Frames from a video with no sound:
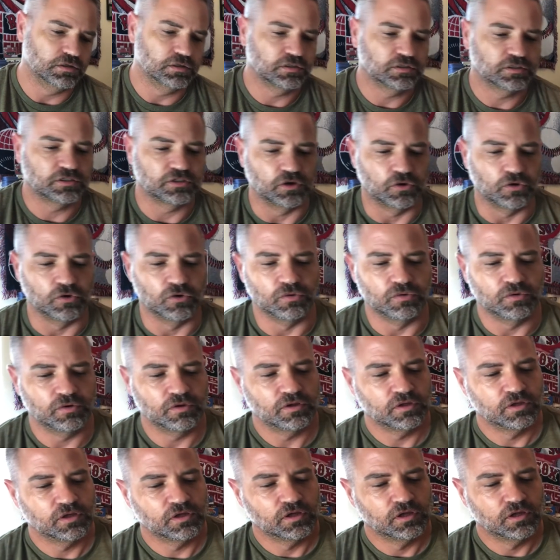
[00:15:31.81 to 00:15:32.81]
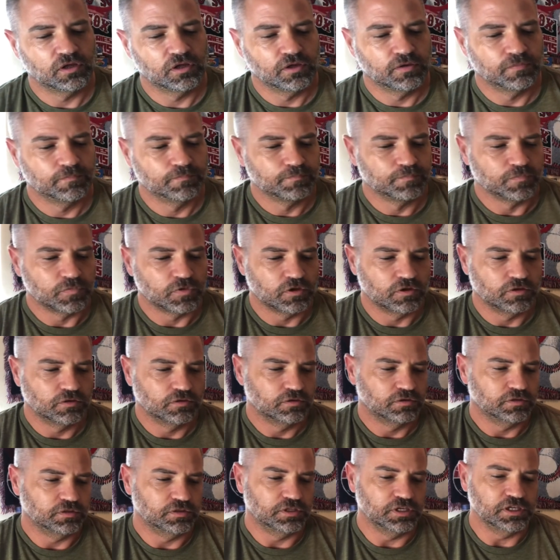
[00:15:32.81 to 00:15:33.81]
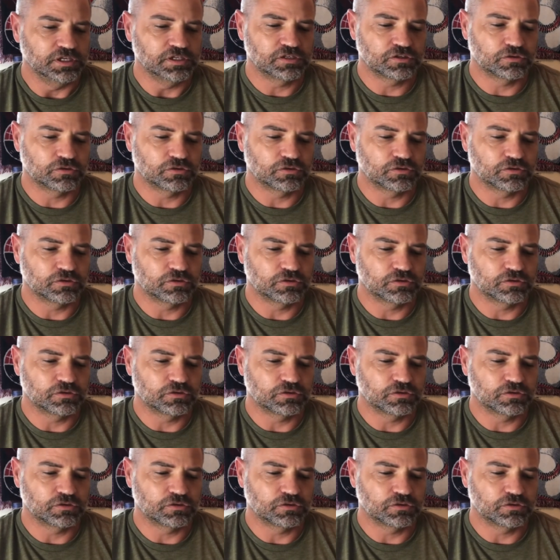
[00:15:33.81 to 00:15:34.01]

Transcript: So these